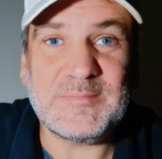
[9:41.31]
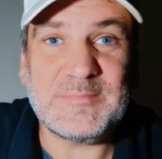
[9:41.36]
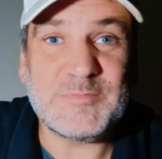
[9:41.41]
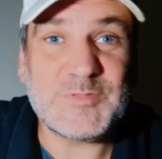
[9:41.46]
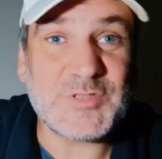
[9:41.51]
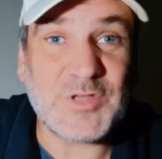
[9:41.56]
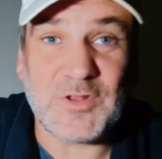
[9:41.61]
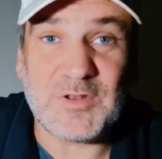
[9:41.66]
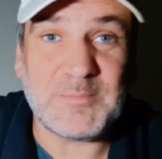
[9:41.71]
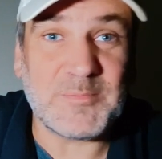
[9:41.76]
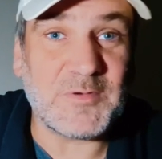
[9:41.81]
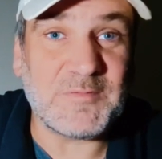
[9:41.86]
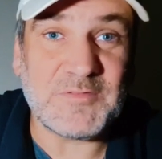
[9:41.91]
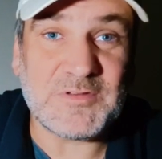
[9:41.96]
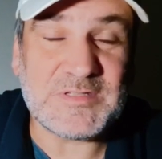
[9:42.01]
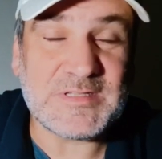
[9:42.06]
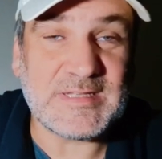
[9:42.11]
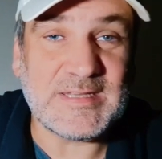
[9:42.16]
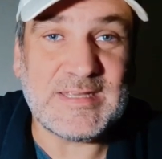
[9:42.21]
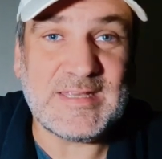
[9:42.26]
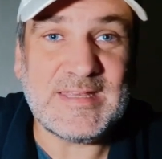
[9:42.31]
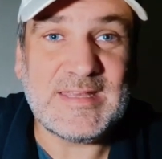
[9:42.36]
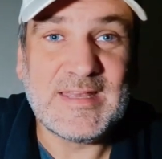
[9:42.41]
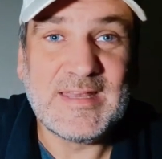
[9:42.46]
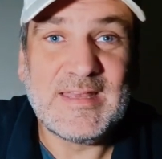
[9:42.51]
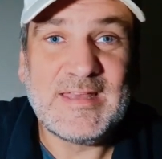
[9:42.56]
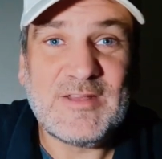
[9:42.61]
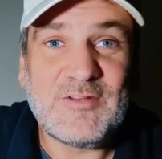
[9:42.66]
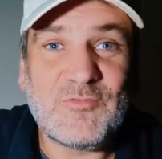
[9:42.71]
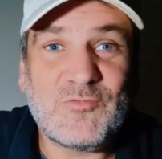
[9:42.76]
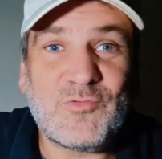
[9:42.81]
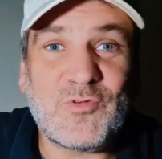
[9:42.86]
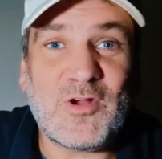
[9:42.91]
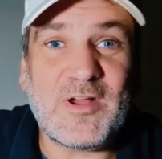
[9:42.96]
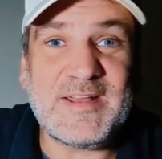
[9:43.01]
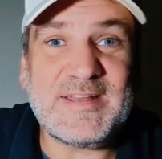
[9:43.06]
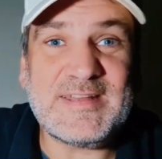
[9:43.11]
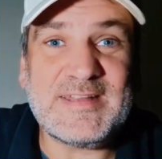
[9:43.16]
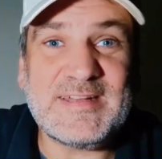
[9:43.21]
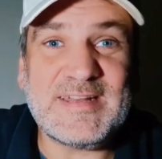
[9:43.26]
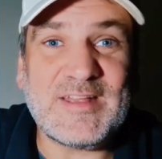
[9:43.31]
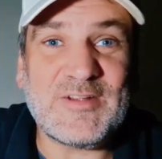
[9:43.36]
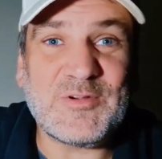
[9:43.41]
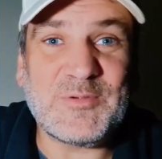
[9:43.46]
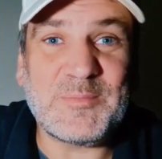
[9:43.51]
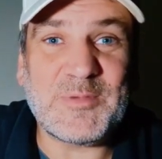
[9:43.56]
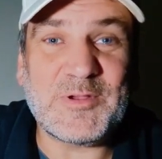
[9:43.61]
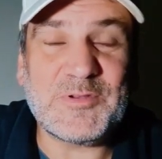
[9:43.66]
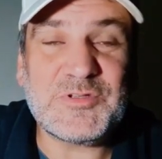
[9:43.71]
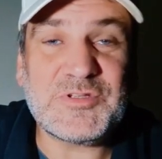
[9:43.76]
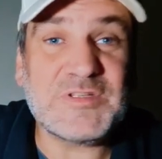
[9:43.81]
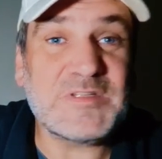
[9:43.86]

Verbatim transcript: Tottenham obviously riding their emotions,